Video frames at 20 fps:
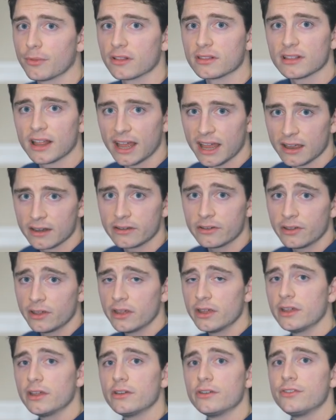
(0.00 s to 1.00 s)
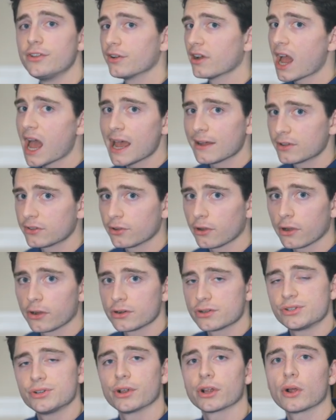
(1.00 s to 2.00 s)
the land to your
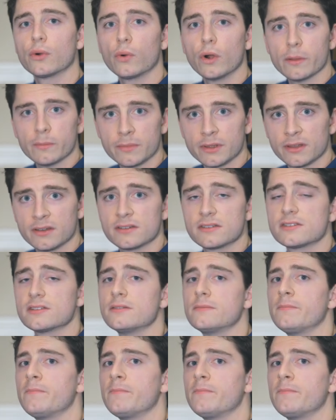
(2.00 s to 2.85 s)
avatars, your equipment.